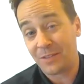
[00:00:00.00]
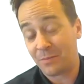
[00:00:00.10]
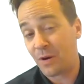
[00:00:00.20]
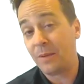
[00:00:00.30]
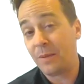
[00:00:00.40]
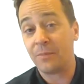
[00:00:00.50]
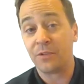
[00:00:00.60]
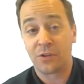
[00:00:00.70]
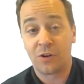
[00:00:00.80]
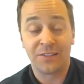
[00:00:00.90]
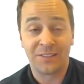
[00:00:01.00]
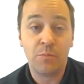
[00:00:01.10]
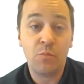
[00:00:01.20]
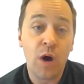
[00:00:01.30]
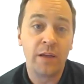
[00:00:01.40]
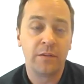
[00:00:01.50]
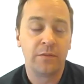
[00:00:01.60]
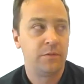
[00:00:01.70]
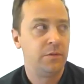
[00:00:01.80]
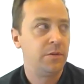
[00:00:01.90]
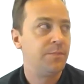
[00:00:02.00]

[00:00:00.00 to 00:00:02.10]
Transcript: sometimes it probably comes across somewhat